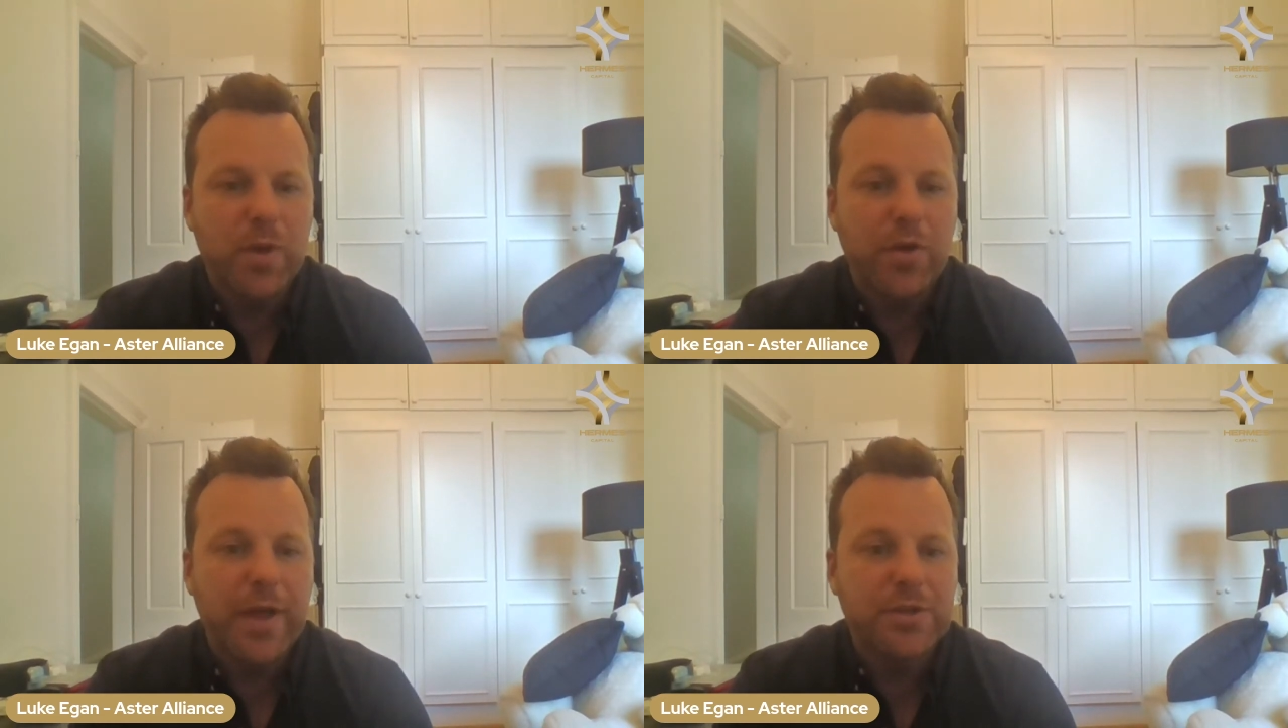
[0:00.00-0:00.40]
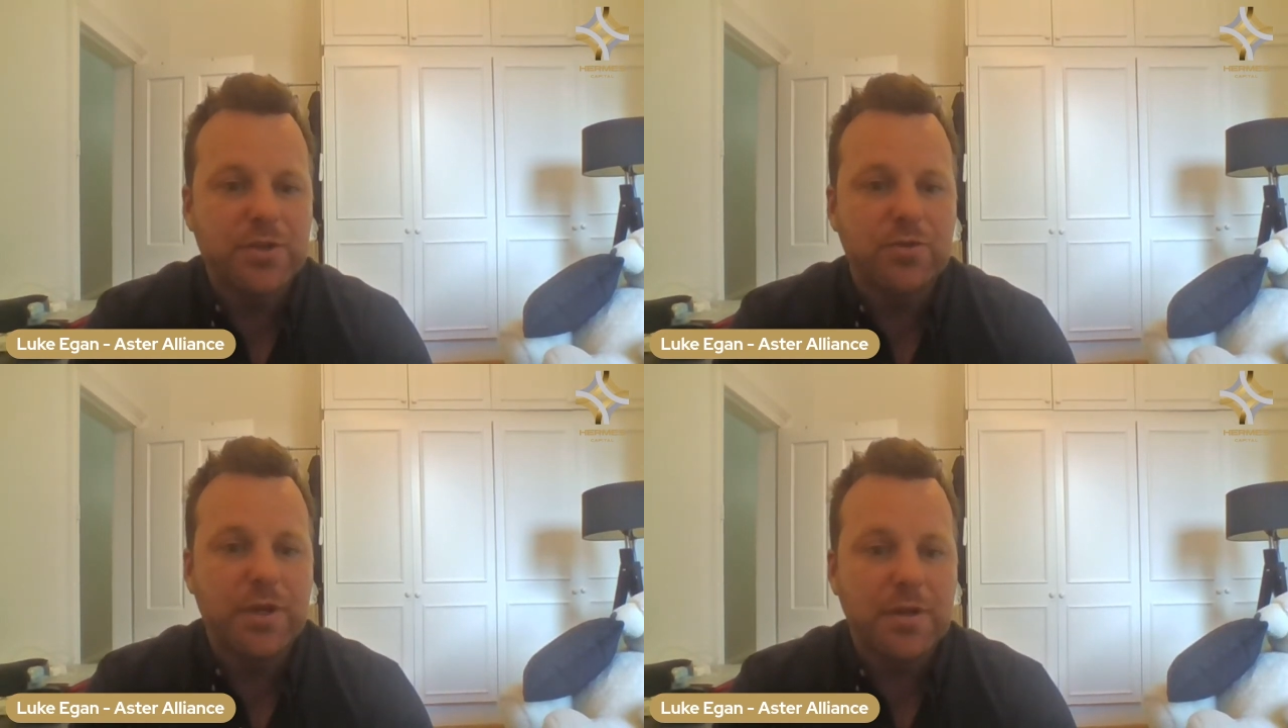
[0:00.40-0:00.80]
whether that's
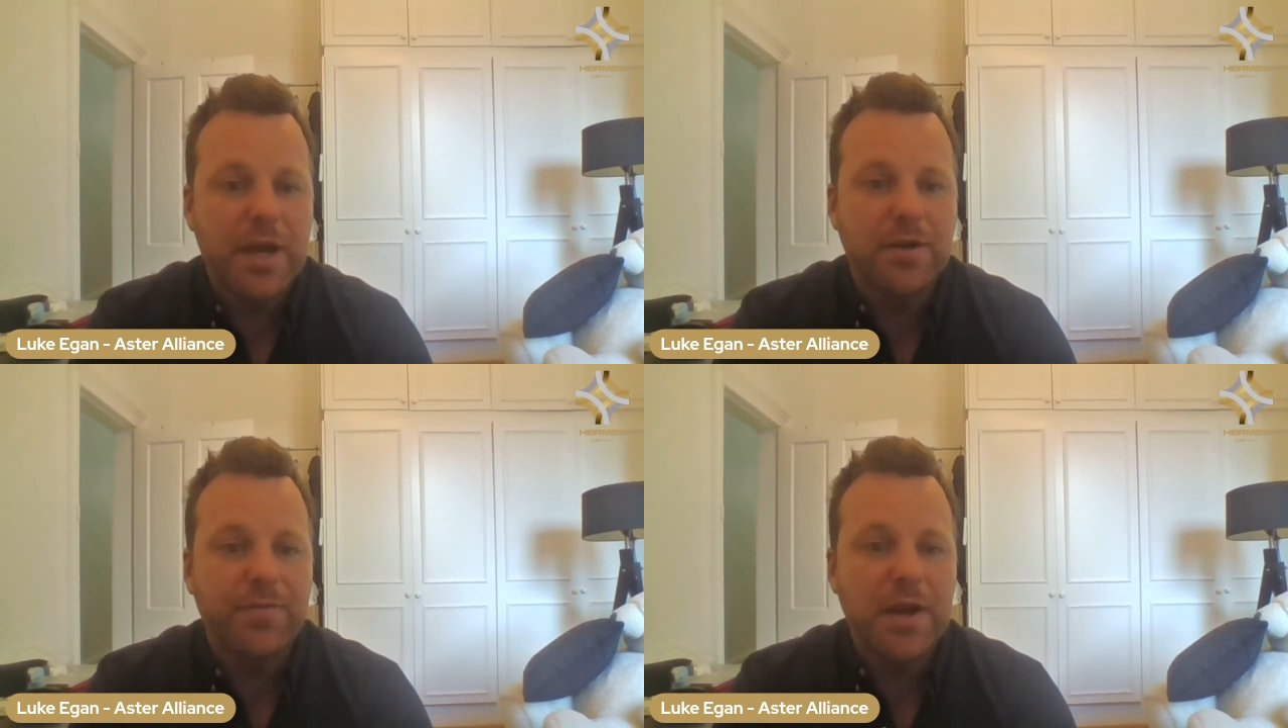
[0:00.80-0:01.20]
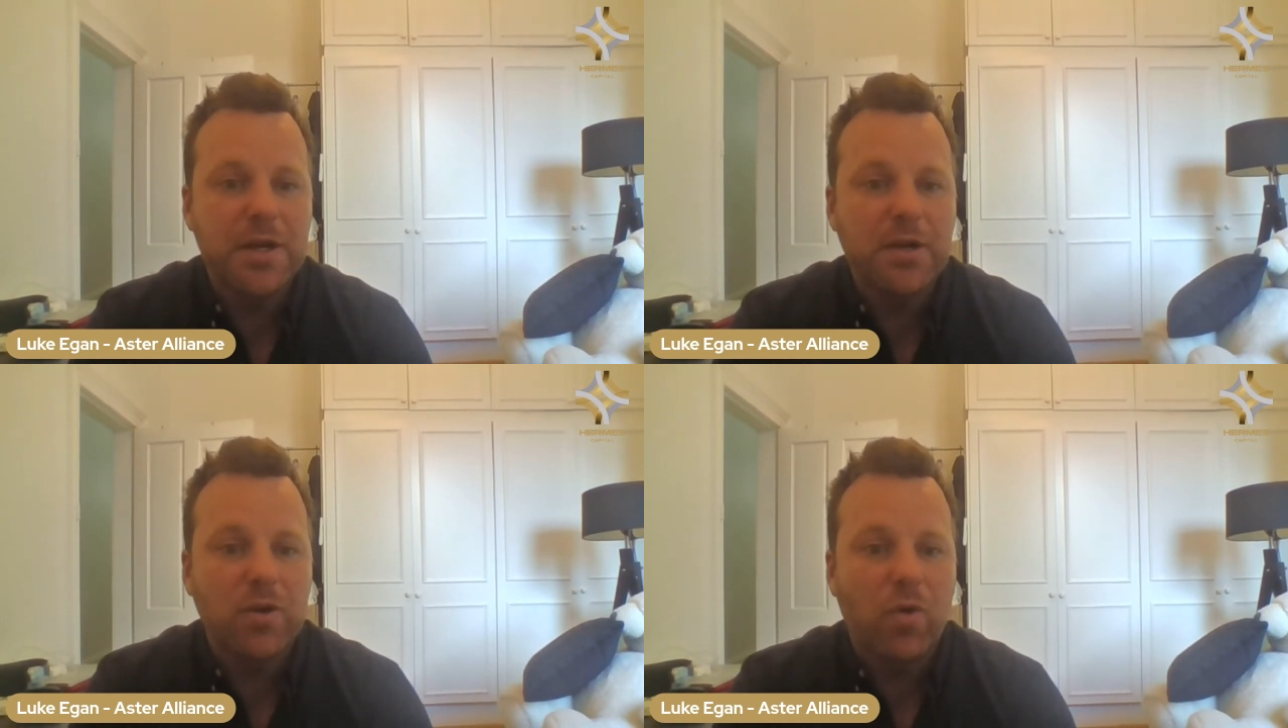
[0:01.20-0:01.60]
due down to
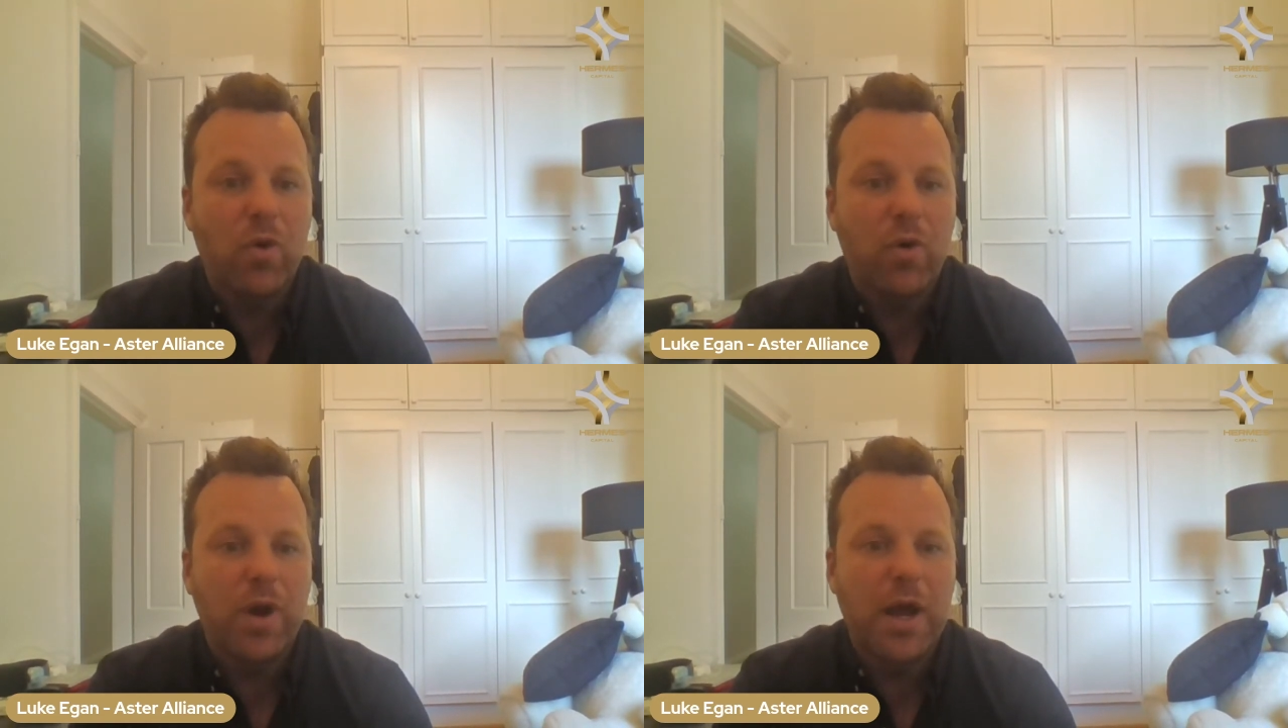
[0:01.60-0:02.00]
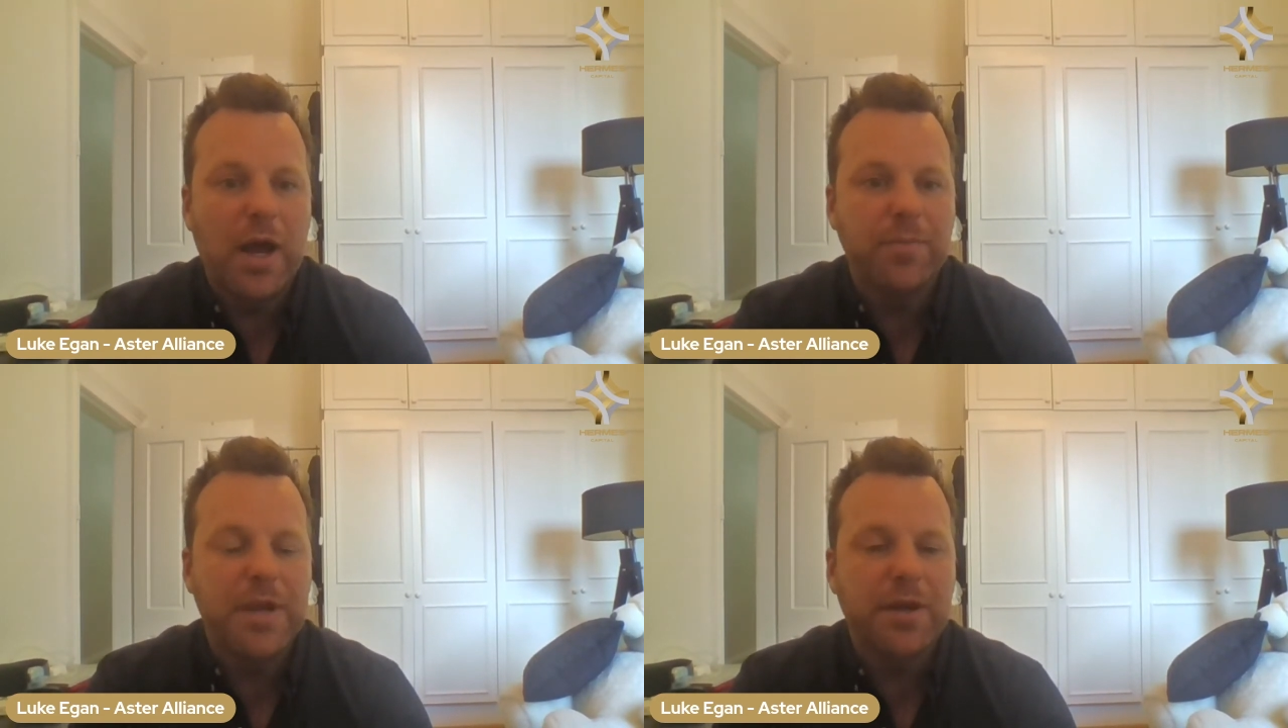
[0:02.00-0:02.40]
funding or
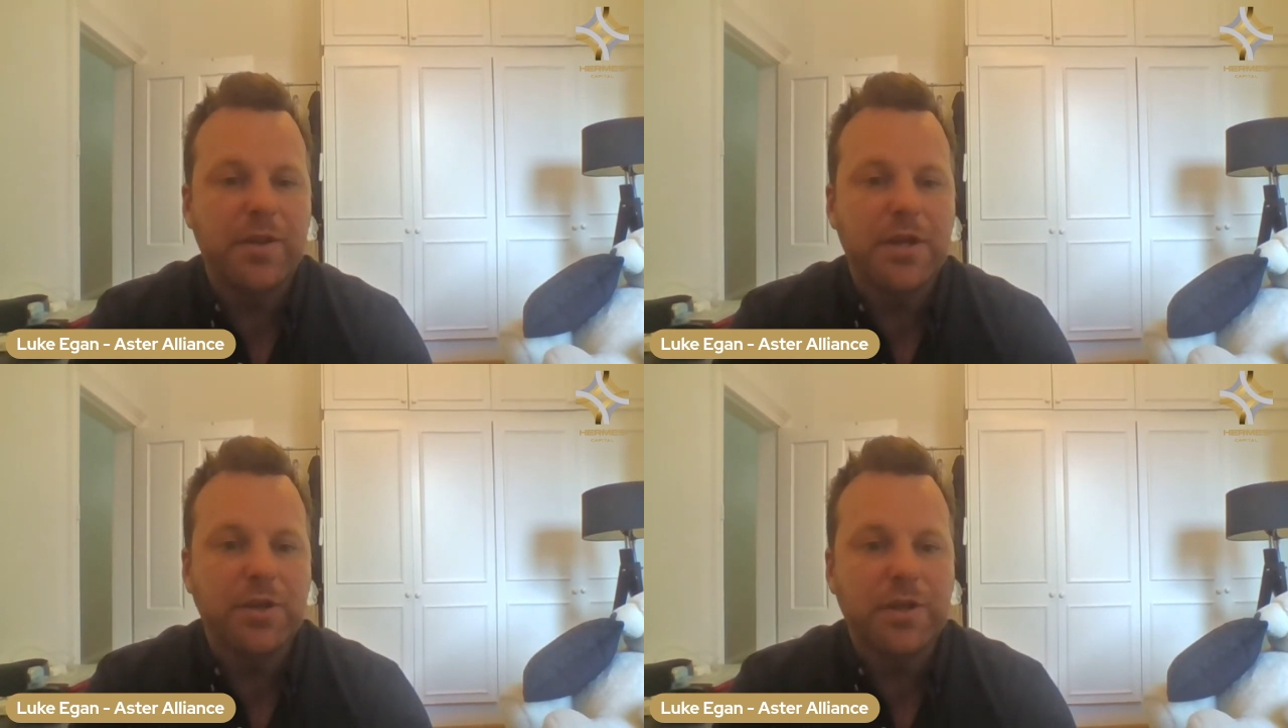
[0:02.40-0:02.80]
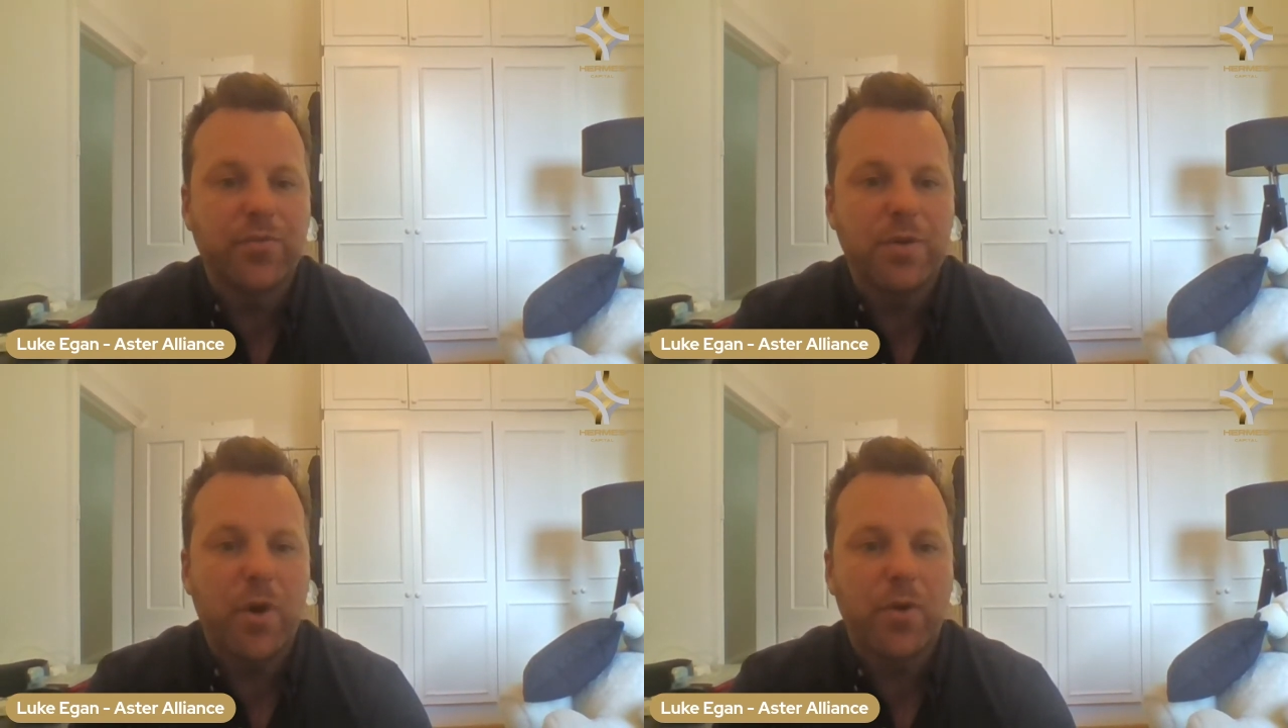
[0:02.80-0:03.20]
down to their
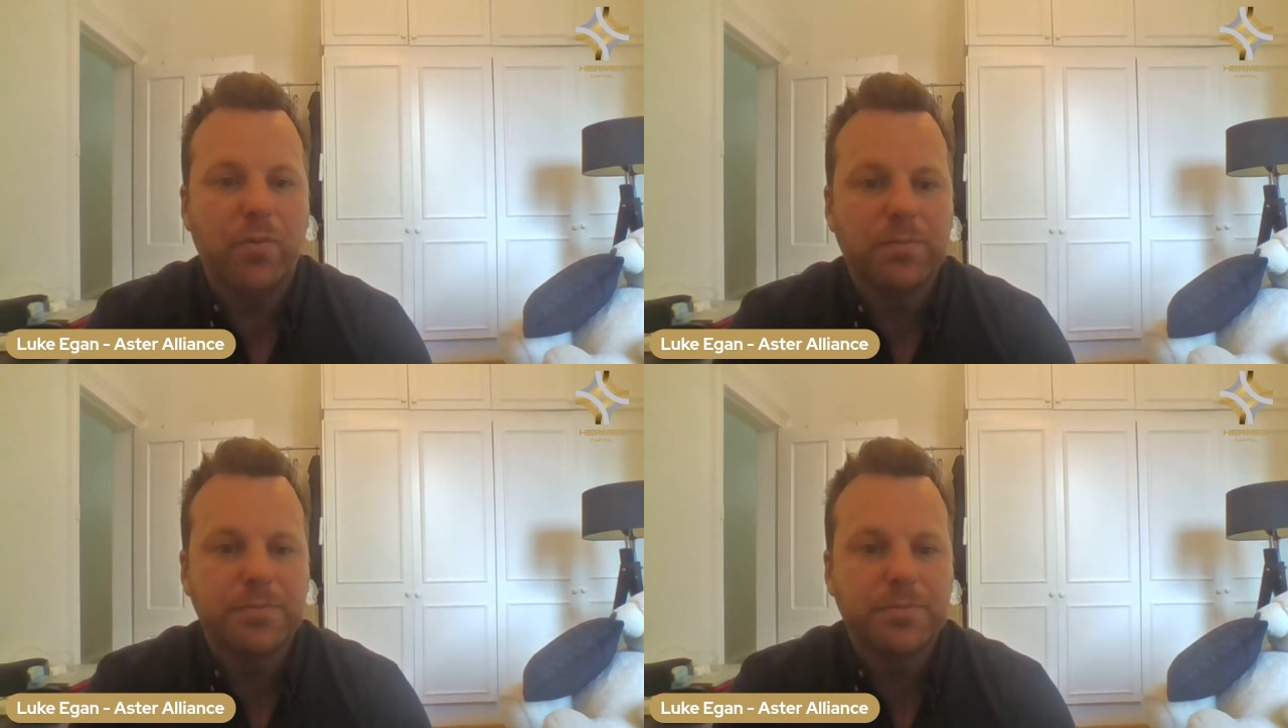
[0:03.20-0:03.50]
delivery model.